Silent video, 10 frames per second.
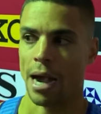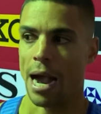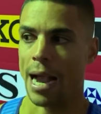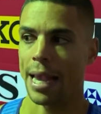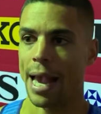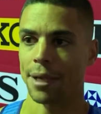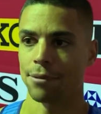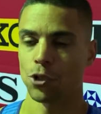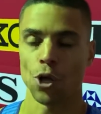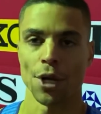I
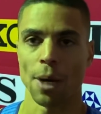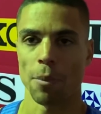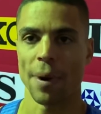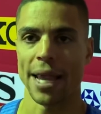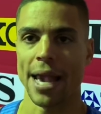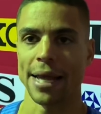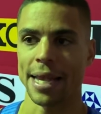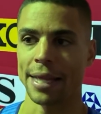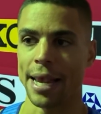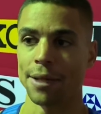had drawn up in my head.
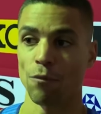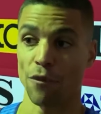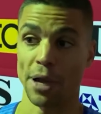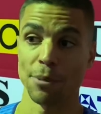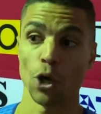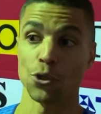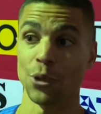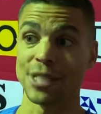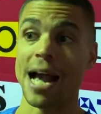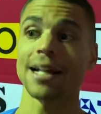And for him to go do
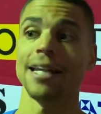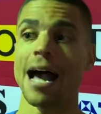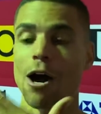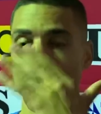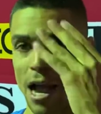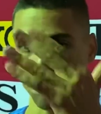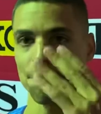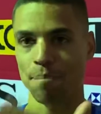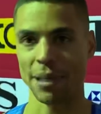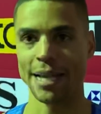exactly how I
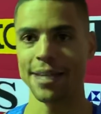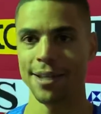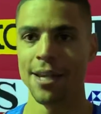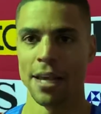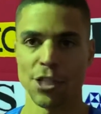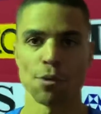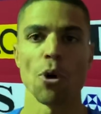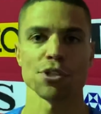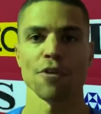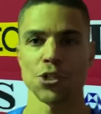planned it is the
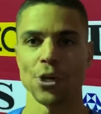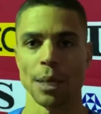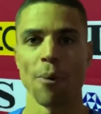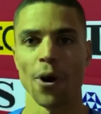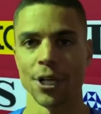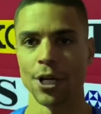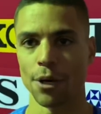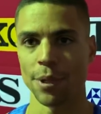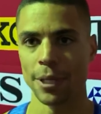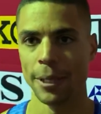most frustrating part, you know what
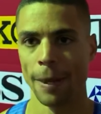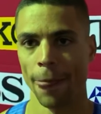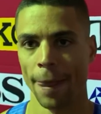I mean?